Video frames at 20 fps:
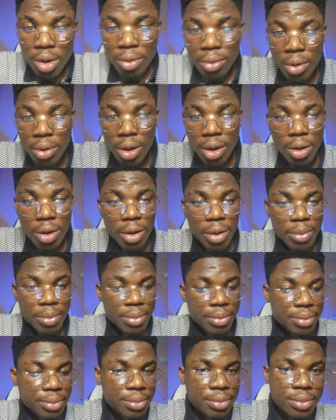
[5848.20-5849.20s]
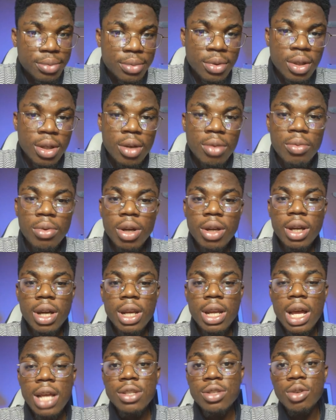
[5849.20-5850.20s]
Welcome. Well, you
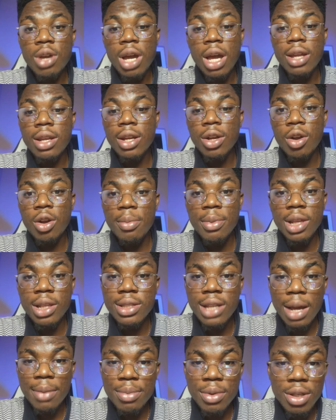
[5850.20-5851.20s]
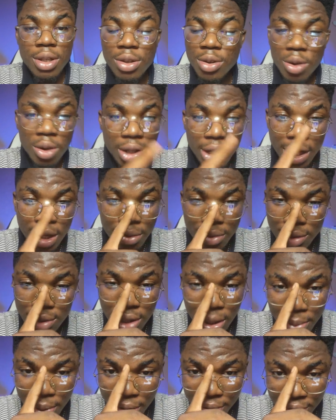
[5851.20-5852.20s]
can ask, you are in a community, you don't get
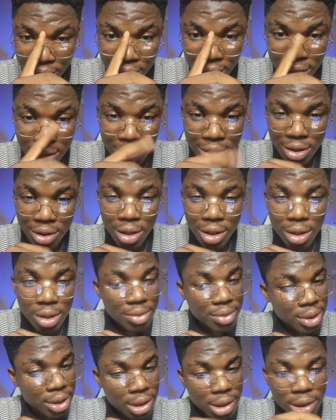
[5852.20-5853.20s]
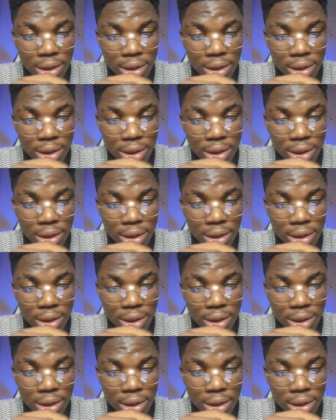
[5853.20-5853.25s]
question about video editing anyway.